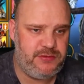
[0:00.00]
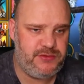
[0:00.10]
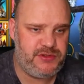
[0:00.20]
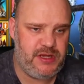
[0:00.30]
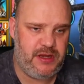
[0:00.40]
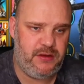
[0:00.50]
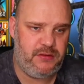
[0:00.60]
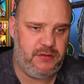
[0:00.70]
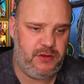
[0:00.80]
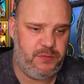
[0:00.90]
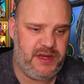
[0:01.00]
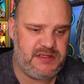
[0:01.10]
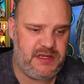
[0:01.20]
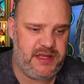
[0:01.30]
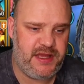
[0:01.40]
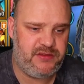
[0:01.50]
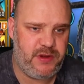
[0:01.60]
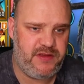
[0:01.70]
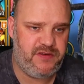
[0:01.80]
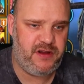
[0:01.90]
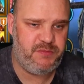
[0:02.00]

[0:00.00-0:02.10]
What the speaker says: so you basically get a 25%